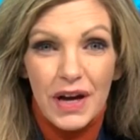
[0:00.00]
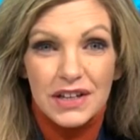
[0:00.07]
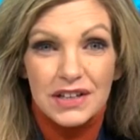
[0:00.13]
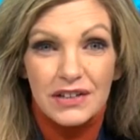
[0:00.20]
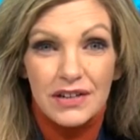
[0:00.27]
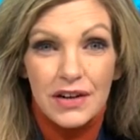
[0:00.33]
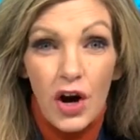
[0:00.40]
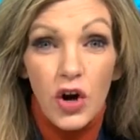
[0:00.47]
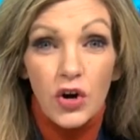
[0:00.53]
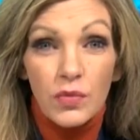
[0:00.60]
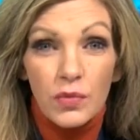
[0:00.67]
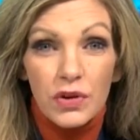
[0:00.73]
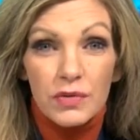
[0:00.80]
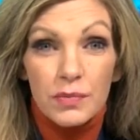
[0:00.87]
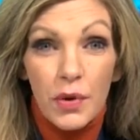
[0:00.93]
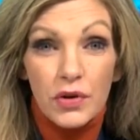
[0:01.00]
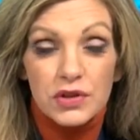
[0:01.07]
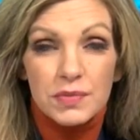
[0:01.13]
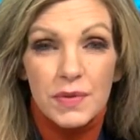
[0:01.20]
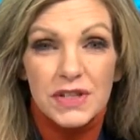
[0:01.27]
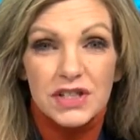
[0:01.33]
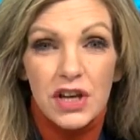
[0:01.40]
Back here at home, one of
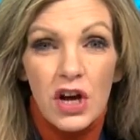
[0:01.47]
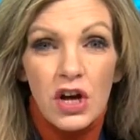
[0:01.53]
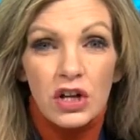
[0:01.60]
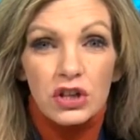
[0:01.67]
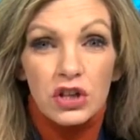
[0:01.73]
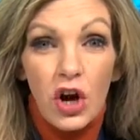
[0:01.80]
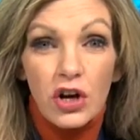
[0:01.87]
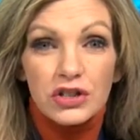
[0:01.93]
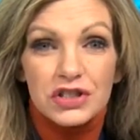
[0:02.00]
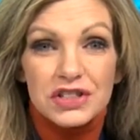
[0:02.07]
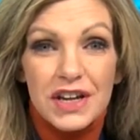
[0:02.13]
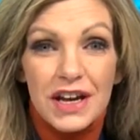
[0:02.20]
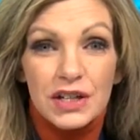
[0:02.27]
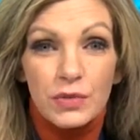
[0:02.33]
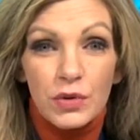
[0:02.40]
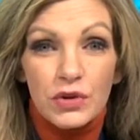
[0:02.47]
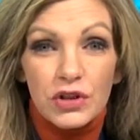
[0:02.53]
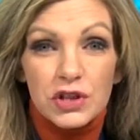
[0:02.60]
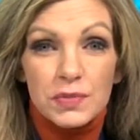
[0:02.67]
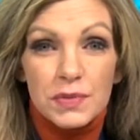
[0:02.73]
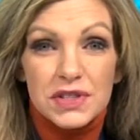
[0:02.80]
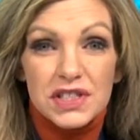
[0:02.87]
Bozeman's largest annual
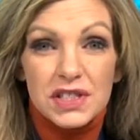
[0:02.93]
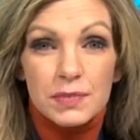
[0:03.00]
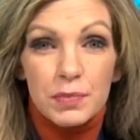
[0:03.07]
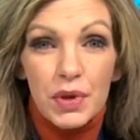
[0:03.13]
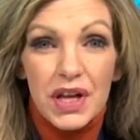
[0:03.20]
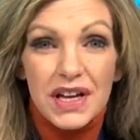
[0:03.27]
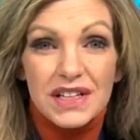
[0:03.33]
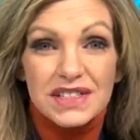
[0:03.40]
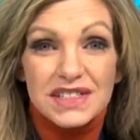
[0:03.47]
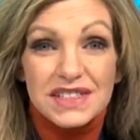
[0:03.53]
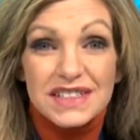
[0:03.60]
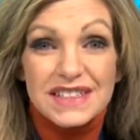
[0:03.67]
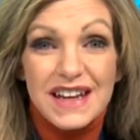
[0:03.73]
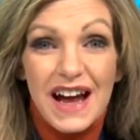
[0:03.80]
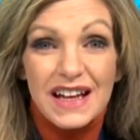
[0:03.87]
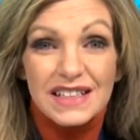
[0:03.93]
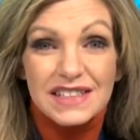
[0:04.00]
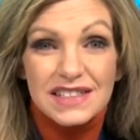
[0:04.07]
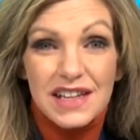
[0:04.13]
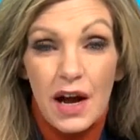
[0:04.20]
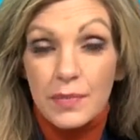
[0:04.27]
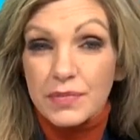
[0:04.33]
Christmas displays did not
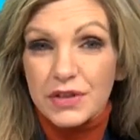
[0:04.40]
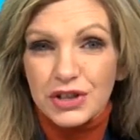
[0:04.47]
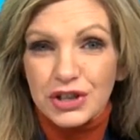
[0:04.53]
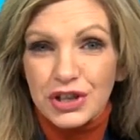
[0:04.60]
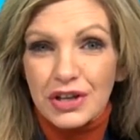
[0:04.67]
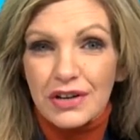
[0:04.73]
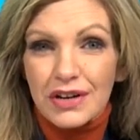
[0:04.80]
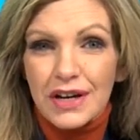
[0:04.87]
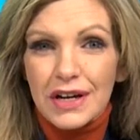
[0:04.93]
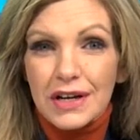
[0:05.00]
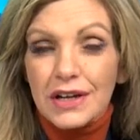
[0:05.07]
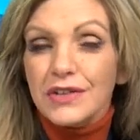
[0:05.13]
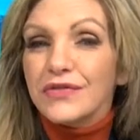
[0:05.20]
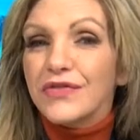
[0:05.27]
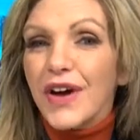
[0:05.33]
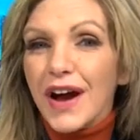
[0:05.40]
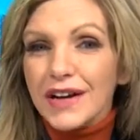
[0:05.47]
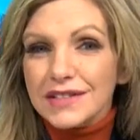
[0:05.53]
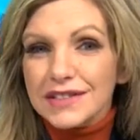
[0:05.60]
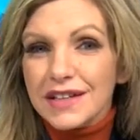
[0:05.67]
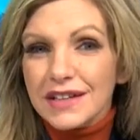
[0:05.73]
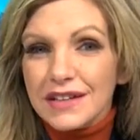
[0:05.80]
stop this year. In
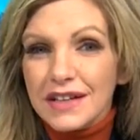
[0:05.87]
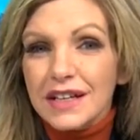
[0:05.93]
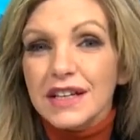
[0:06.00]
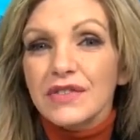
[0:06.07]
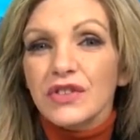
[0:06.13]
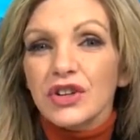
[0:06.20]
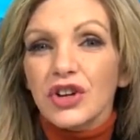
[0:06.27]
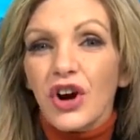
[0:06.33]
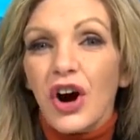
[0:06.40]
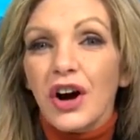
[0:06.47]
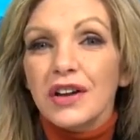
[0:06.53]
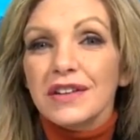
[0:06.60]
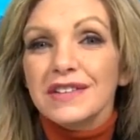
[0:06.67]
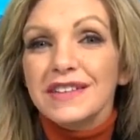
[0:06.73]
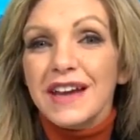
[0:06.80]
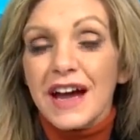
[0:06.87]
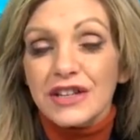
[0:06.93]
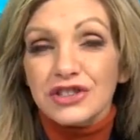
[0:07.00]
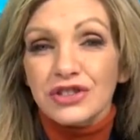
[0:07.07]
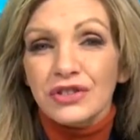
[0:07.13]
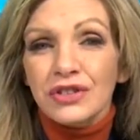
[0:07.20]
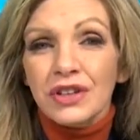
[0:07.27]
fact, it even caught
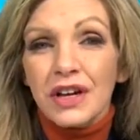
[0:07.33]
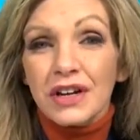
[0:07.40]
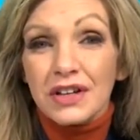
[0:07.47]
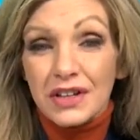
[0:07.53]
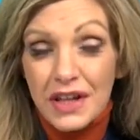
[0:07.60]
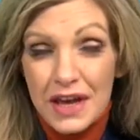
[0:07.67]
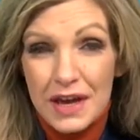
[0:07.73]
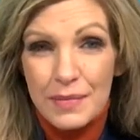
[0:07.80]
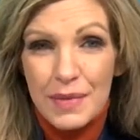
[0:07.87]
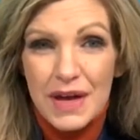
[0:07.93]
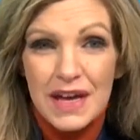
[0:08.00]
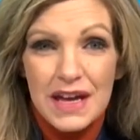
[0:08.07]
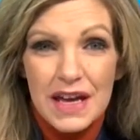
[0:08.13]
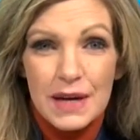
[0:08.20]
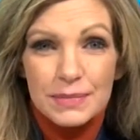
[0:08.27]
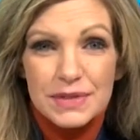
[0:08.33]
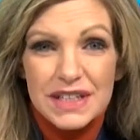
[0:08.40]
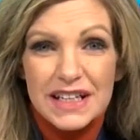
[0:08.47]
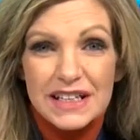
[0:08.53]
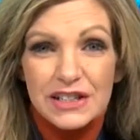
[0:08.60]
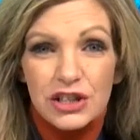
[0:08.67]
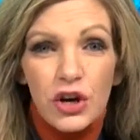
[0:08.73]
national acclaim.
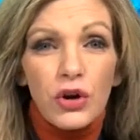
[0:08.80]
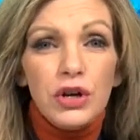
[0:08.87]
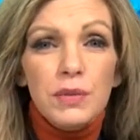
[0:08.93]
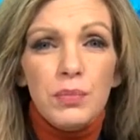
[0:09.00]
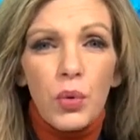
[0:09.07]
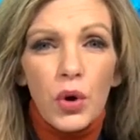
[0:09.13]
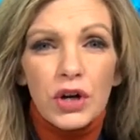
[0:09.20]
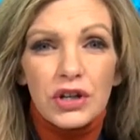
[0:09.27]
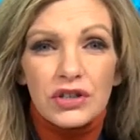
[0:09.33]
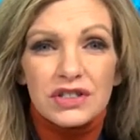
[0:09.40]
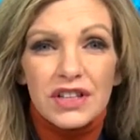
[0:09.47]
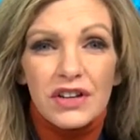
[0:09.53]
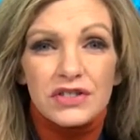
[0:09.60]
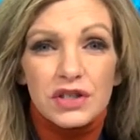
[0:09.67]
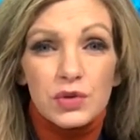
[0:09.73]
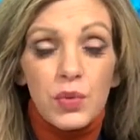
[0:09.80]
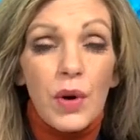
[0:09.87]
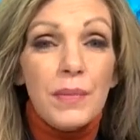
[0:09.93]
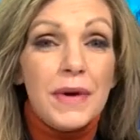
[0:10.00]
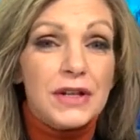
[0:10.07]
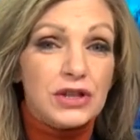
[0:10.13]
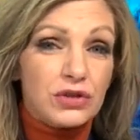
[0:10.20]
MTN's Cody Boyer tells us
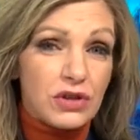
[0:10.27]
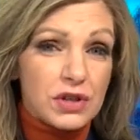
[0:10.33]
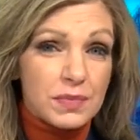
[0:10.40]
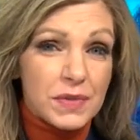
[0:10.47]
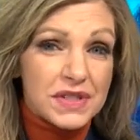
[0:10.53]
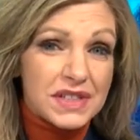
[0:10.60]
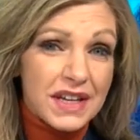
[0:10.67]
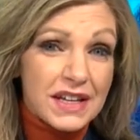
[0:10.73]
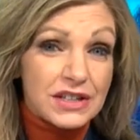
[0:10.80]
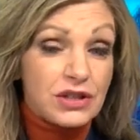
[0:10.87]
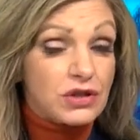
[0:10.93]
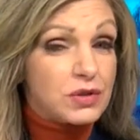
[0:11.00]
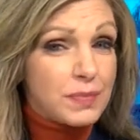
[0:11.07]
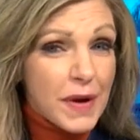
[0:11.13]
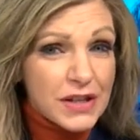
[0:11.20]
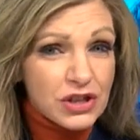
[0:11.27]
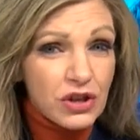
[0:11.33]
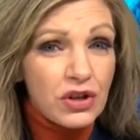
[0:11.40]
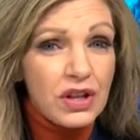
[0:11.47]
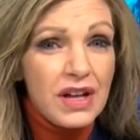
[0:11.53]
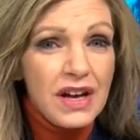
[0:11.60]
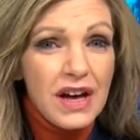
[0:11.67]
what makes Christmas Land so
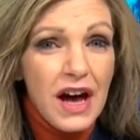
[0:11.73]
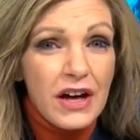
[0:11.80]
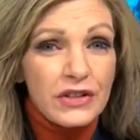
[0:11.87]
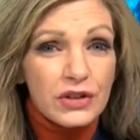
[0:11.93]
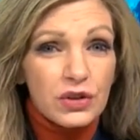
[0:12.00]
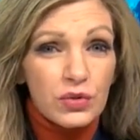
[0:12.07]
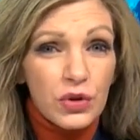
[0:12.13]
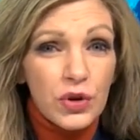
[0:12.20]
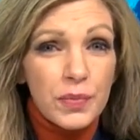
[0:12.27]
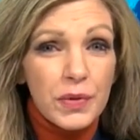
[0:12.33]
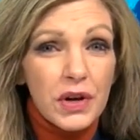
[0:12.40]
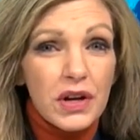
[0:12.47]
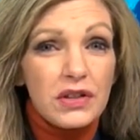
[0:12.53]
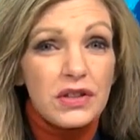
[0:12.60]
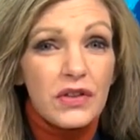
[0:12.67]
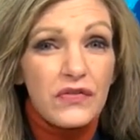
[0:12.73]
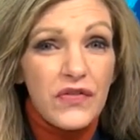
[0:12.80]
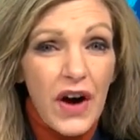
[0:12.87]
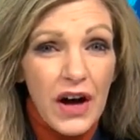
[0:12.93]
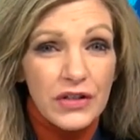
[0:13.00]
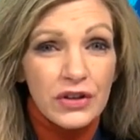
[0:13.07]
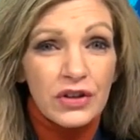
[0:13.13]
special, and the group, the
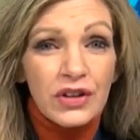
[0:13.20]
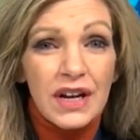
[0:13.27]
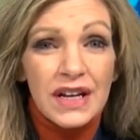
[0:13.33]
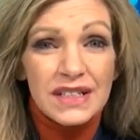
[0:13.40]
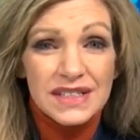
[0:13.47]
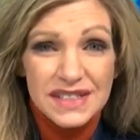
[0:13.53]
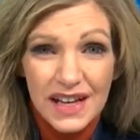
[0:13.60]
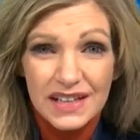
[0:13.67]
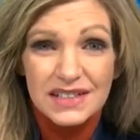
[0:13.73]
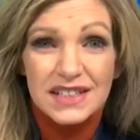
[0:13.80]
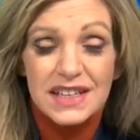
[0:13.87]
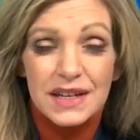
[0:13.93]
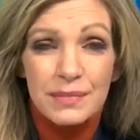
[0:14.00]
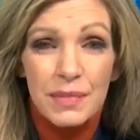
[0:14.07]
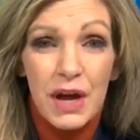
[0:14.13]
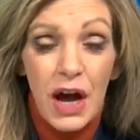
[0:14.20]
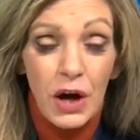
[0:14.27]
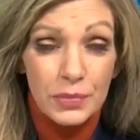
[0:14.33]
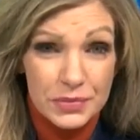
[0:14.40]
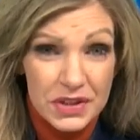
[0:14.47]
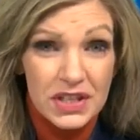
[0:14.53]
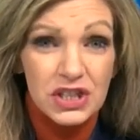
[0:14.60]
father and son team,
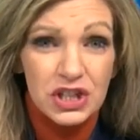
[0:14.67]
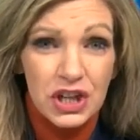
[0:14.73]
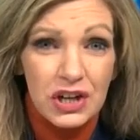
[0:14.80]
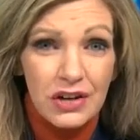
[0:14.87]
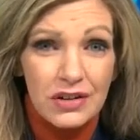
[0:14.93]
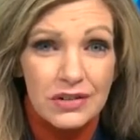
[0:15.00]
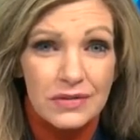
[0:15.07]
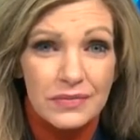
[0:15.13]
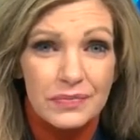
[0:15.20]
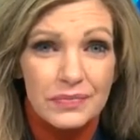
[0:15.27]
helped this year.